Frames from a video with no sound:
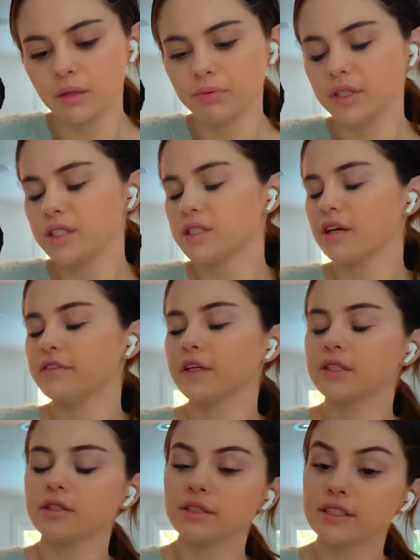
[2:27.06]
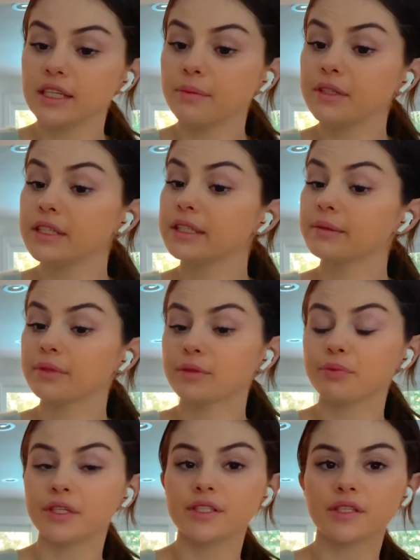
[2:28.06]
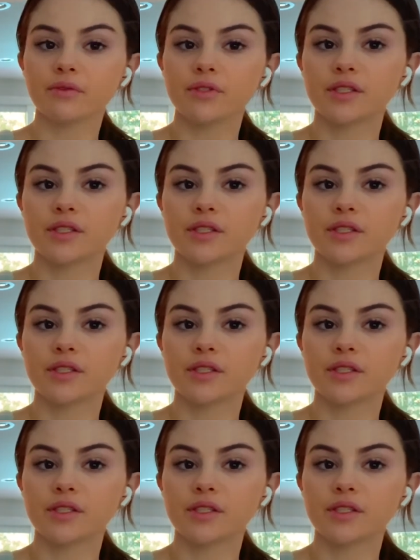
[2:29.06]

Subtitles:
a place that felt intimidating, but a place that was